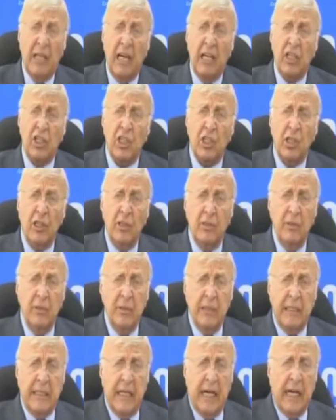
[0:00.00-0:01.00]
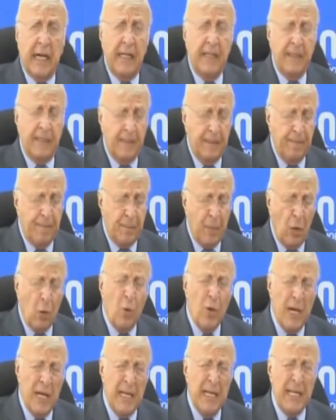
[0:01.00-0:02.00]
Michelangelo died.
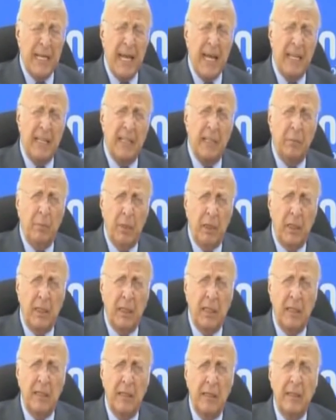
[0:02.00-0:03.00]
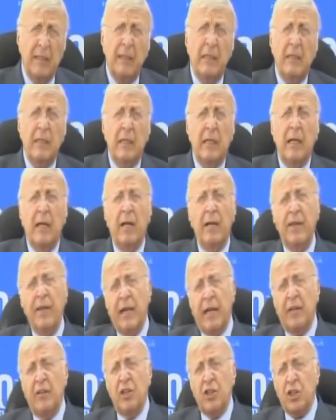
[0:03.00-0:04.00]
We indicate in the book
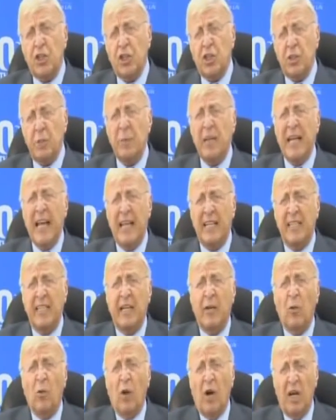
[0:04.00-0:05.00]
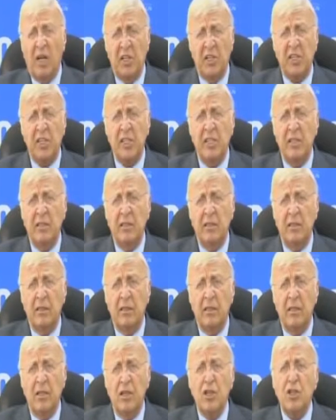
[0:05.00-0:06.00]
that the church began to get wise
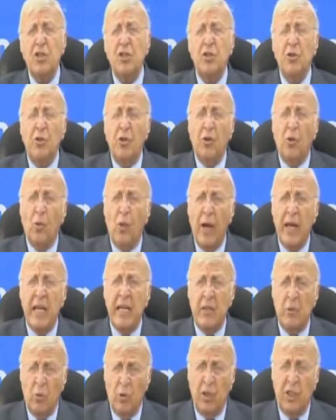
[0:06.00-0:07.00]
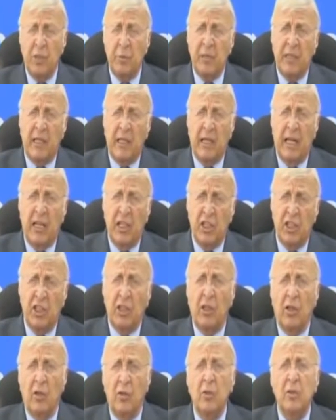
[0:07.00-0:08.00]
to the way in which
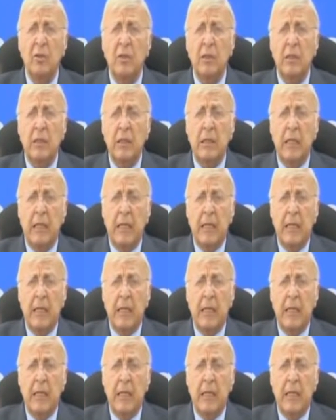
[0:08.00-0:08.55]
Michelangelo